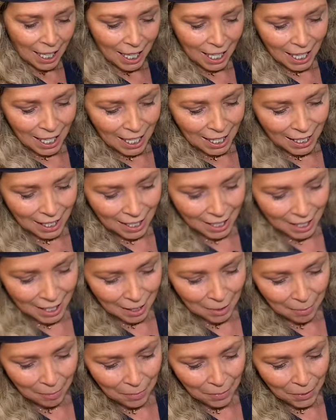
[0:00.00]
and
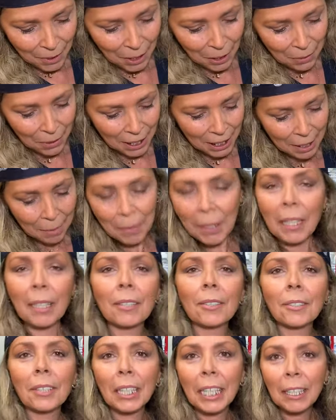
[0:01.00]
um, so we're going to be
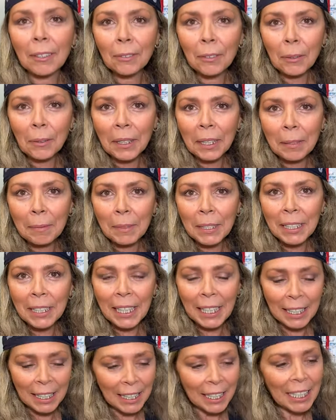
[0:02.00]
extra careful with him
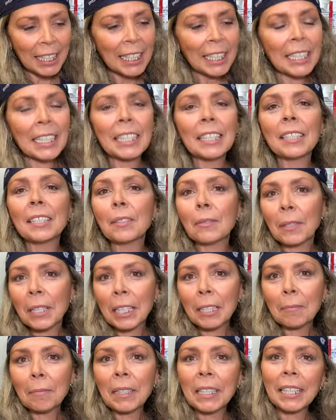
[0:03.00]
today. He's
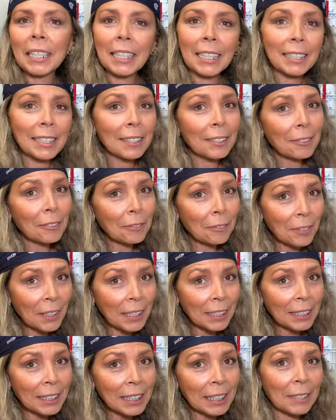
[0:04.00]
sweet, but he gets a little
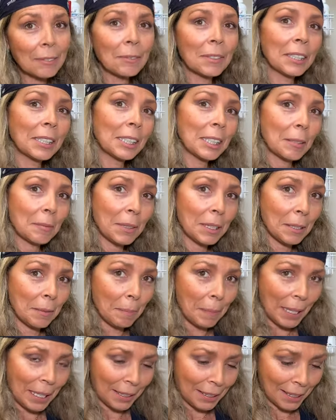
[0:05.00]
feisty when it comes to
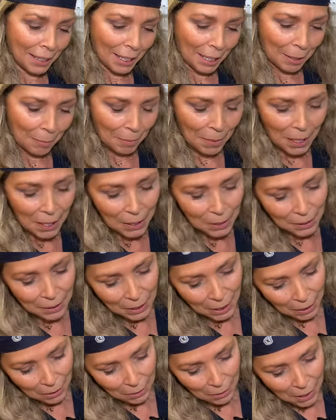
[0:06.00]
bath time.
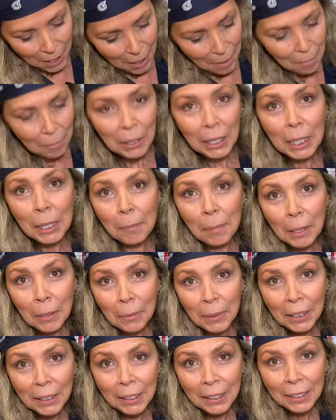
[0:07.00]
So please bear
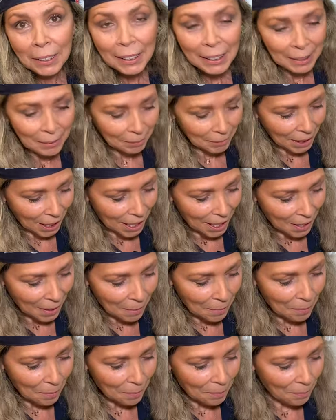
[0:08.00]
with us.
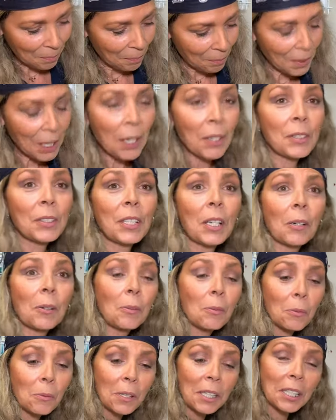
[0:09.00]
Um, so
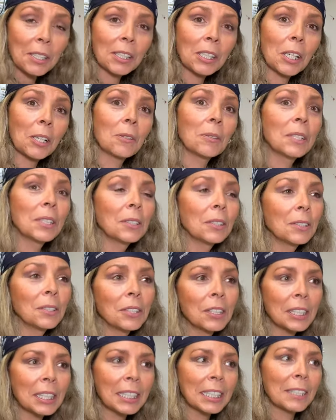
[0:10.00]
we are going to
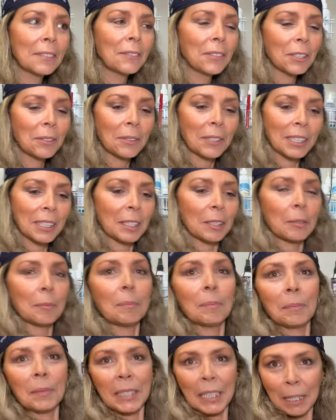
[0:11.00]
just give you a little
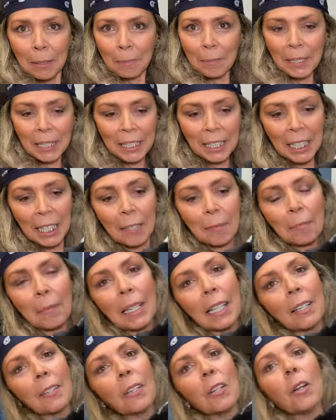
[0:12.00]
tidbit
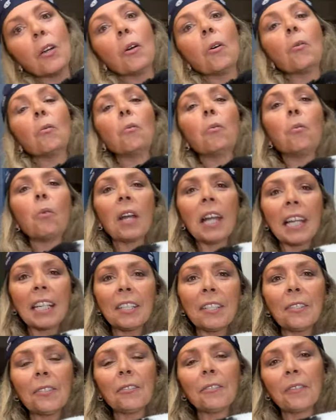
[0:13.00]
about when
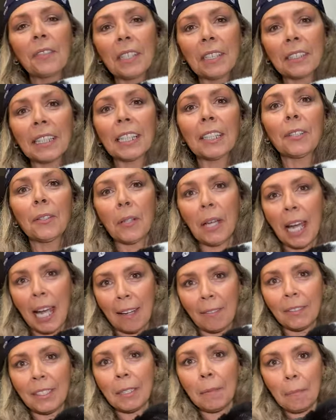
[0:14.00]
you feel like you
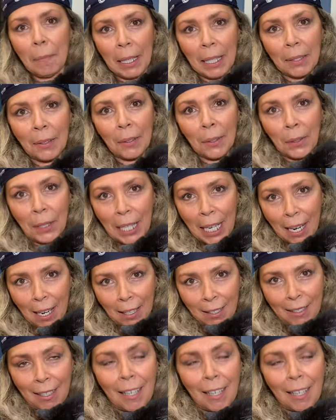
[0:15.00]
have to bathe your cat.